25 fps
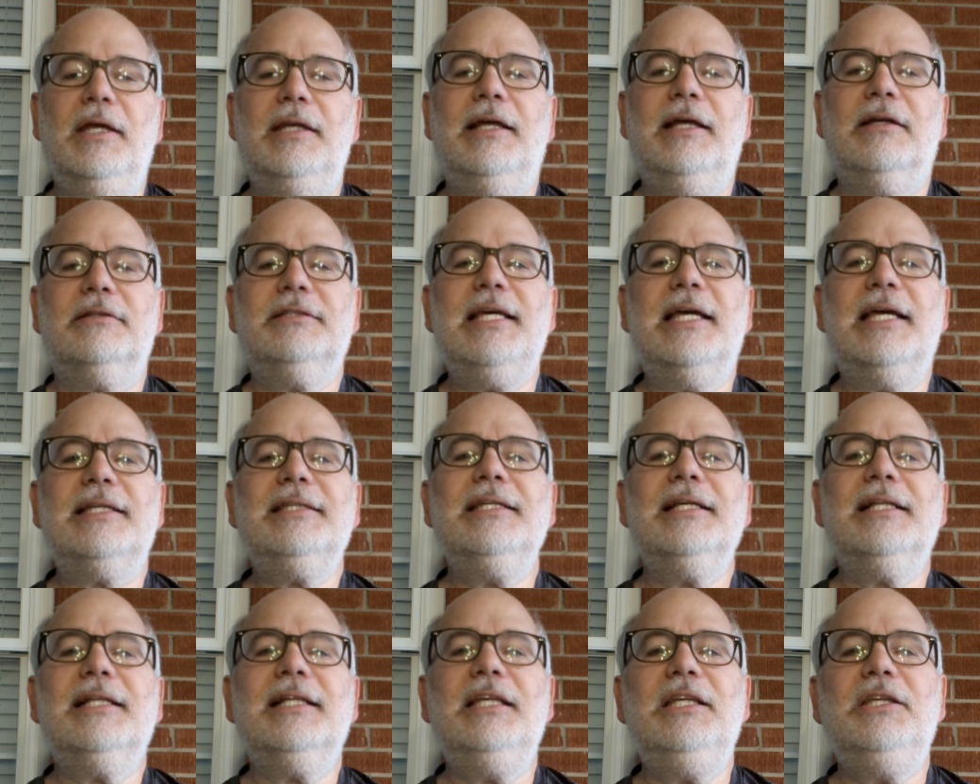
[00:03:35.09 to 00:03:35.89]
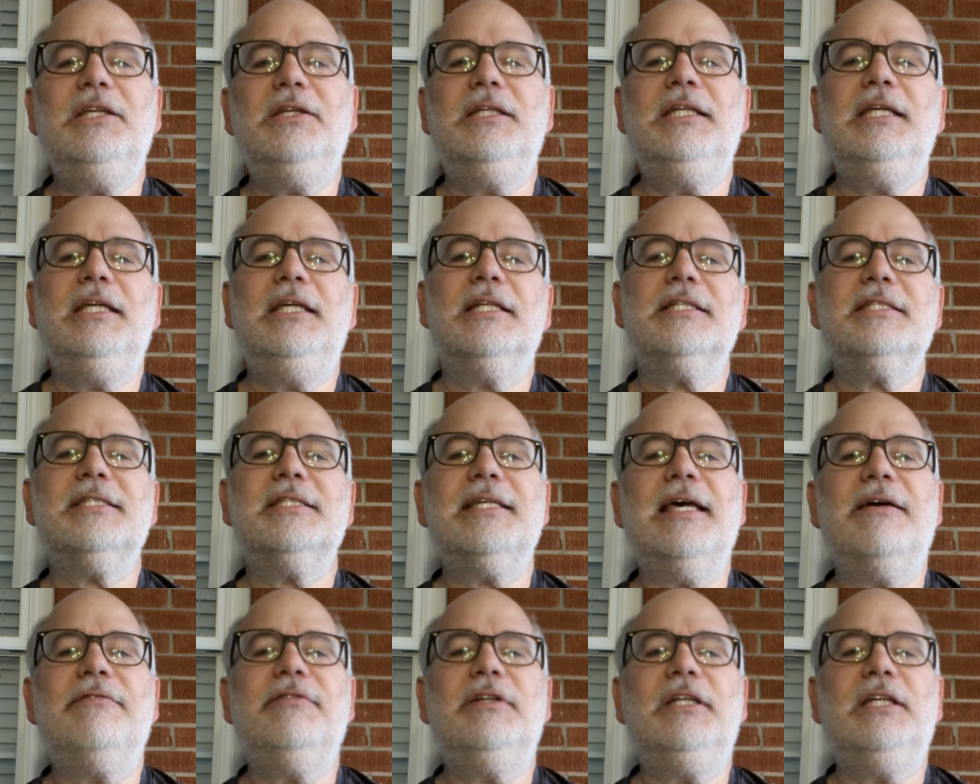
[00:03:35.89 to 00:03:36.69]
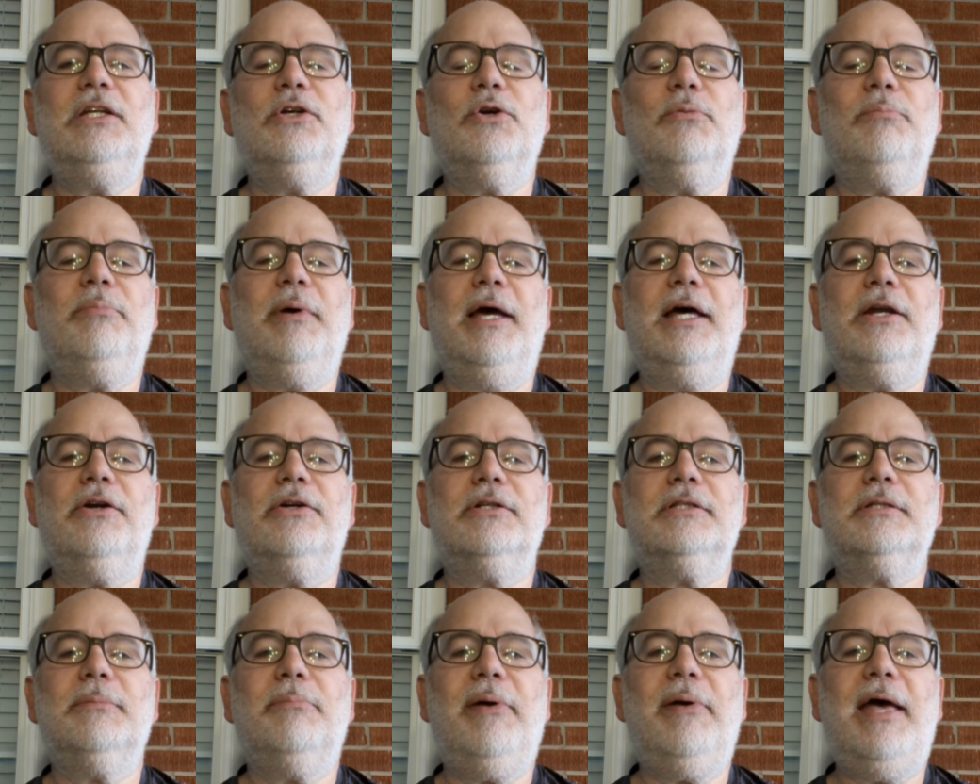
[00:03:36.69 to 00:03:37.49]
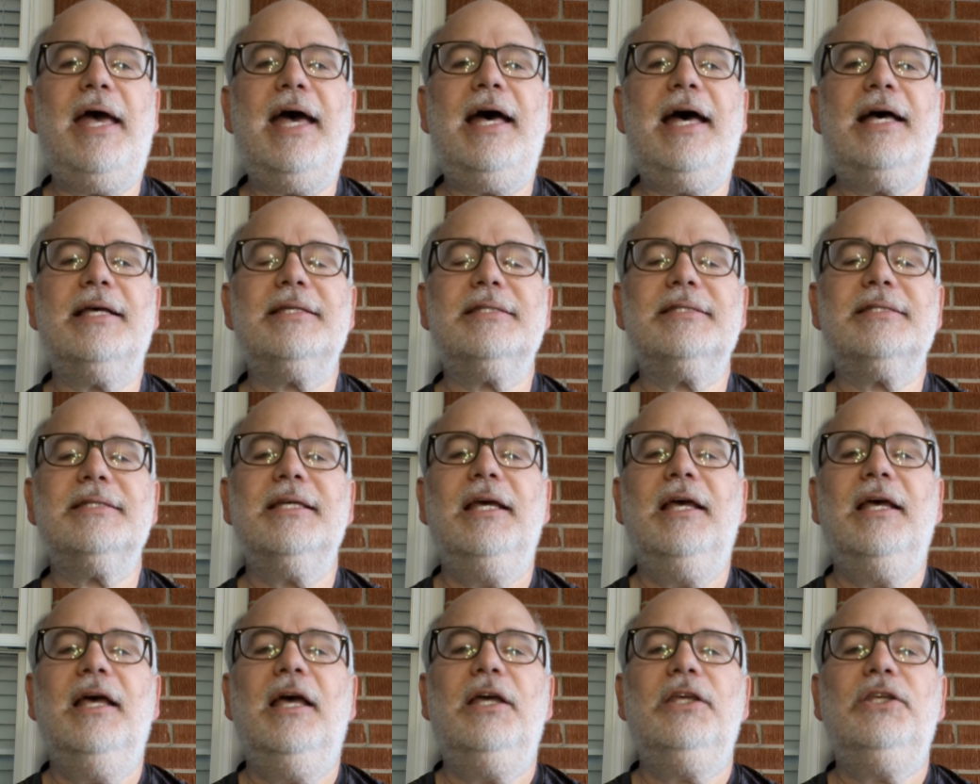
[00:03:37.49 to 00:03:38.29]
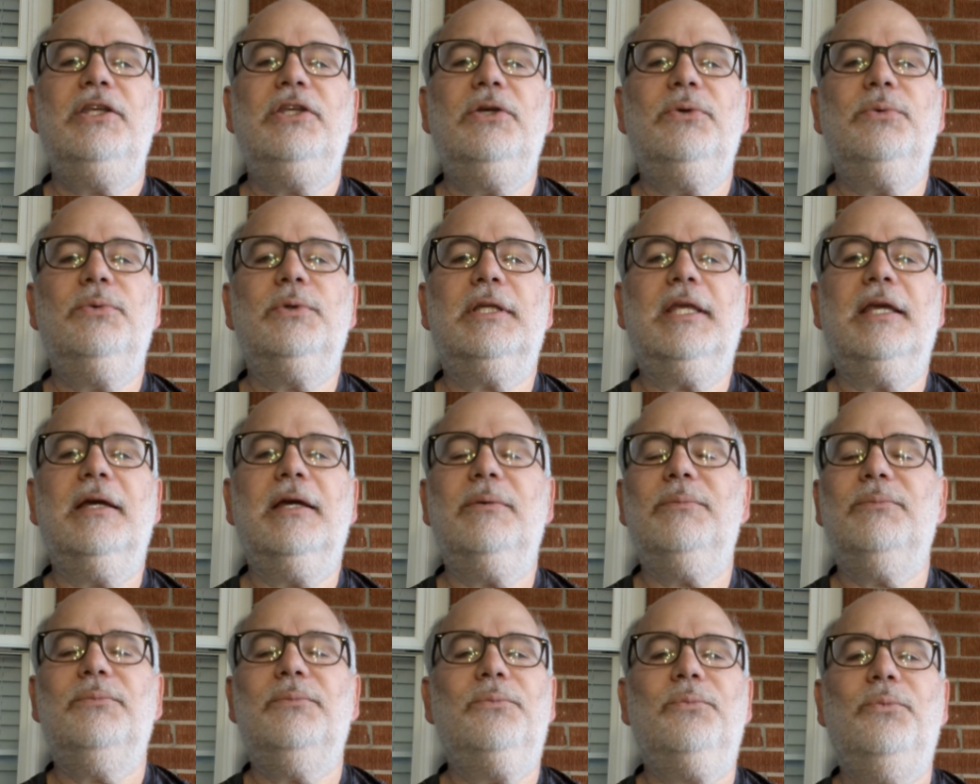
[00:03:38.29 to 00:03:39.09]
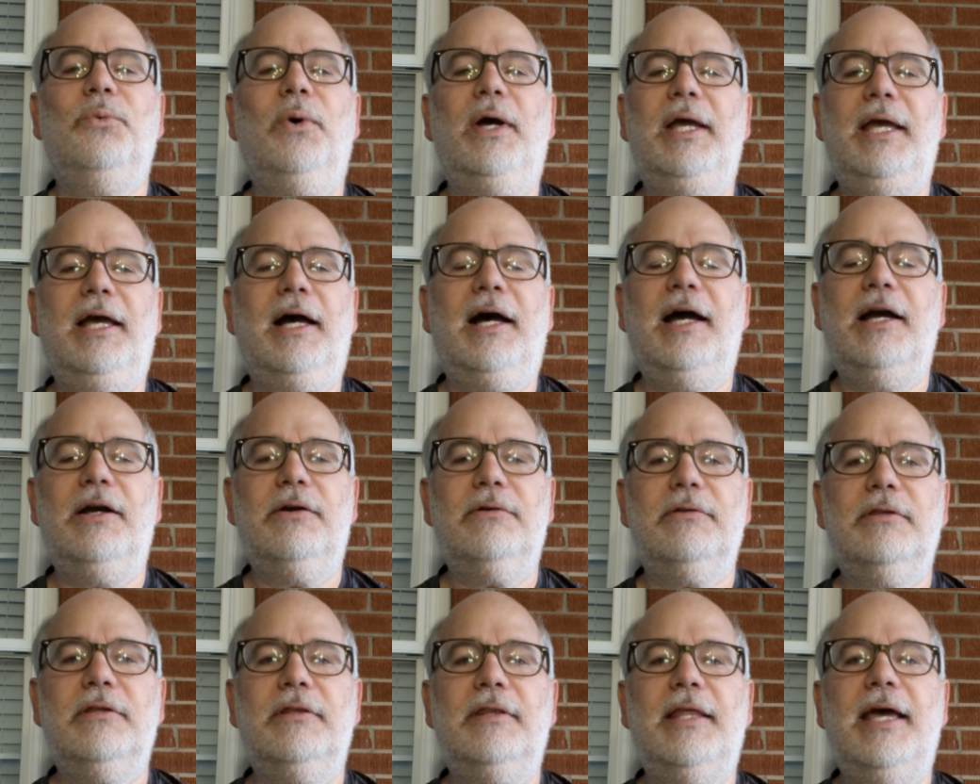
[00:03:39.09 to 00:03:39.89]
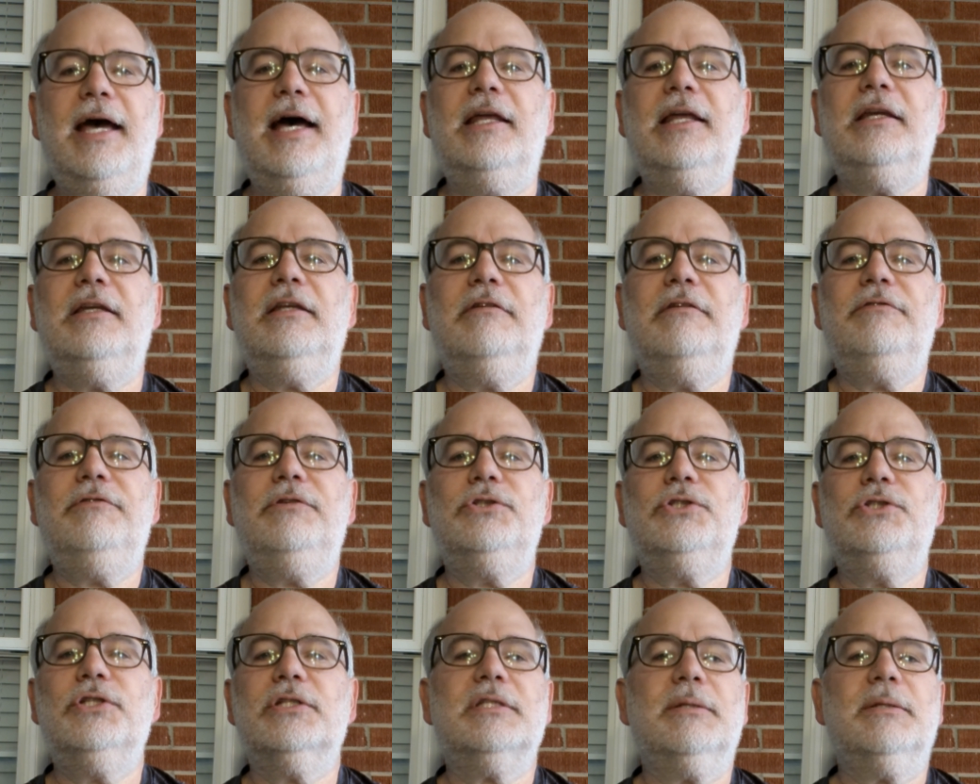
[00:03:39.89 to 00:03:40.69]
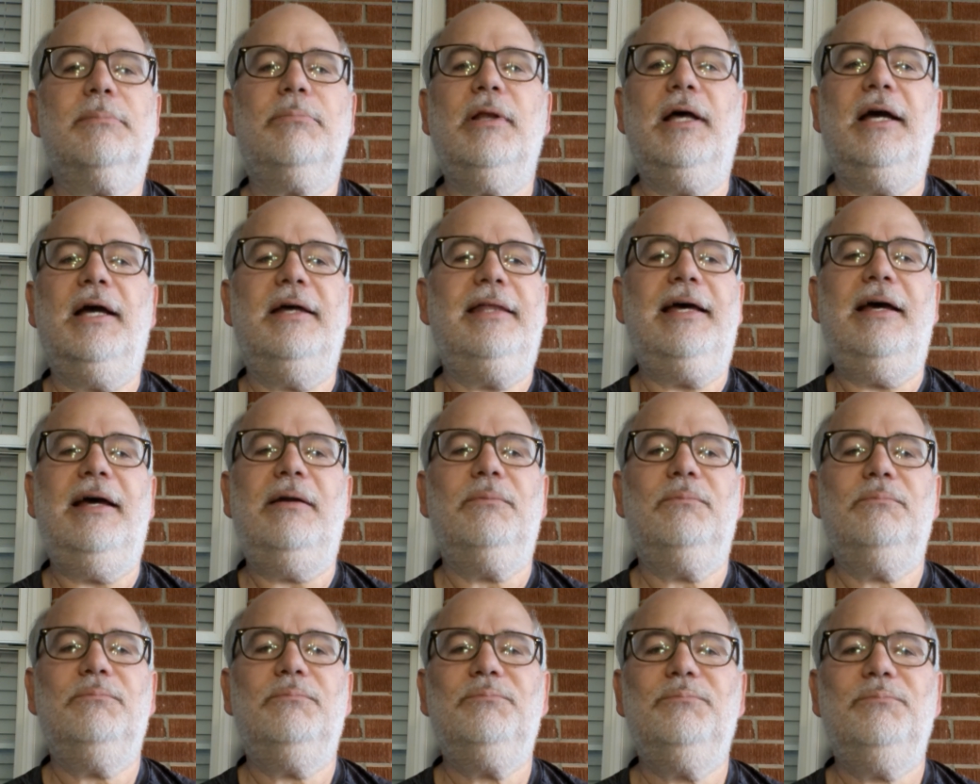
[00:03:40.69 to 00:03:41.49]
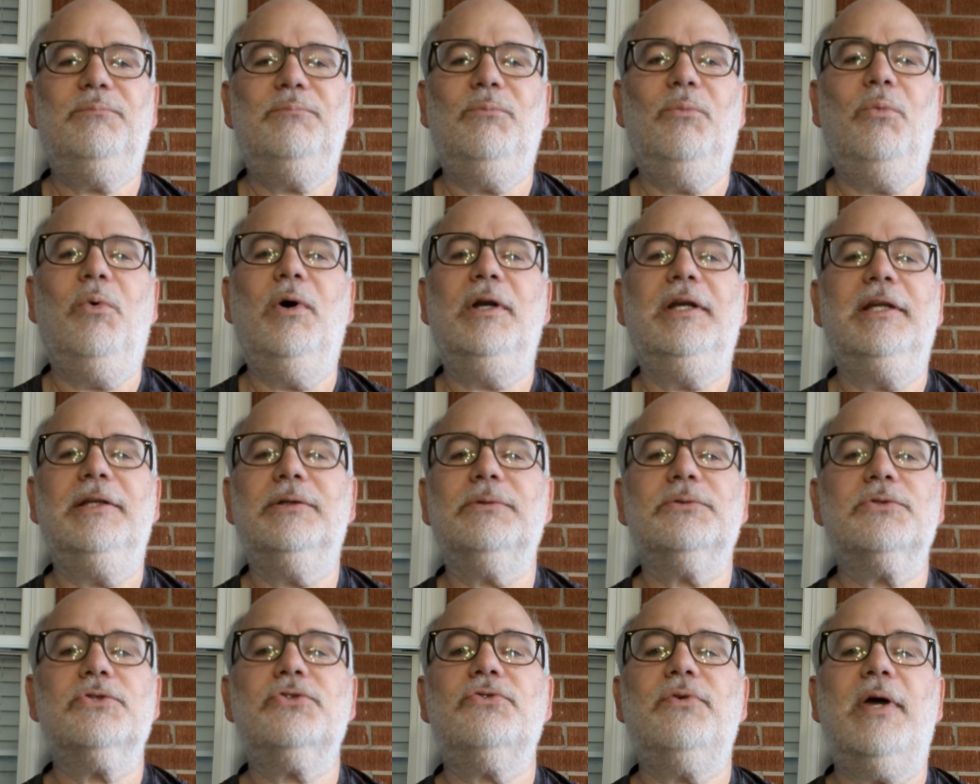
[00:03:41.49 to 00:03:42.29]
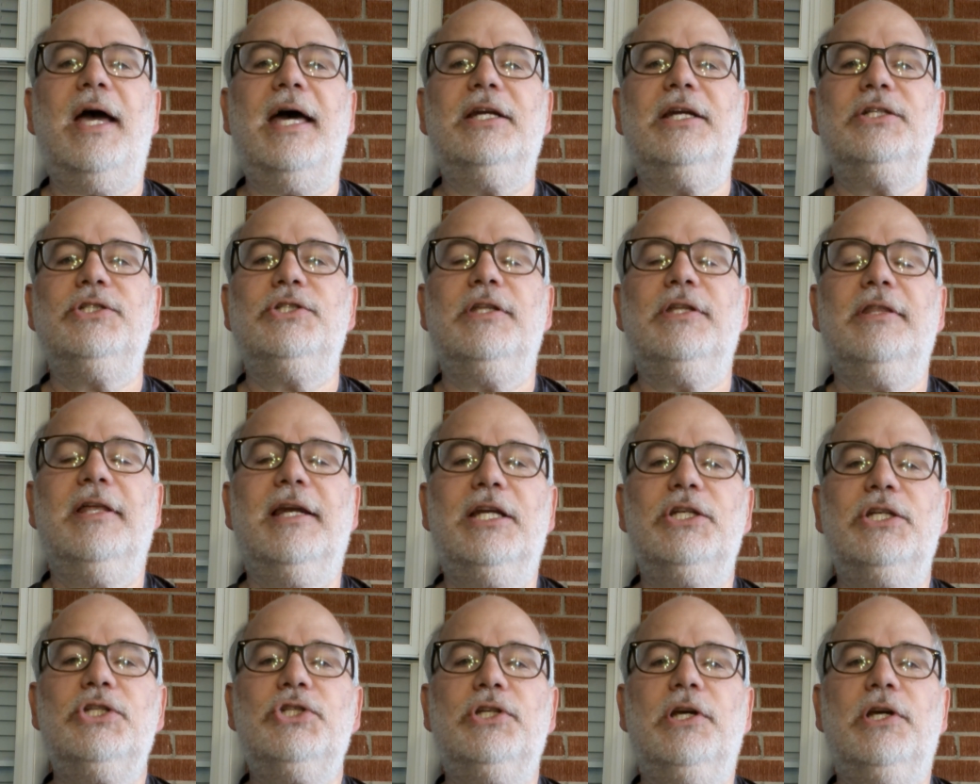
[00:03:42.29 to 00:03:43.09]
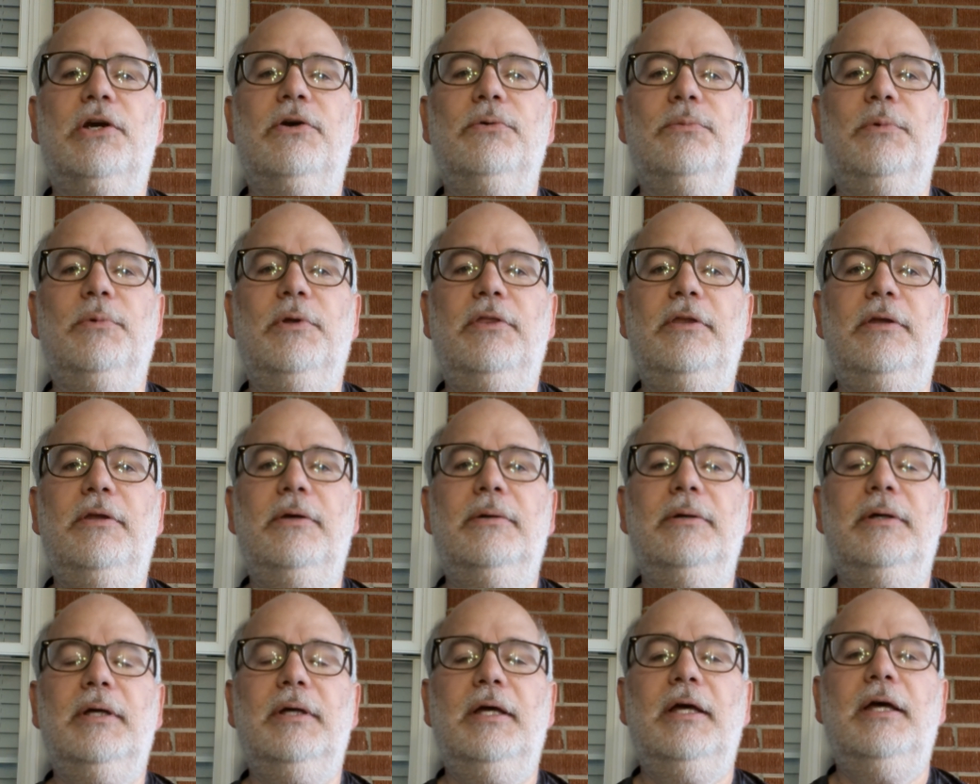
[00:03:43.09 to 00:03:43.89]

Now, technically, you need a 70 or better to pass. You would get way higher than that if you just apply that one little strategy that I shared with you.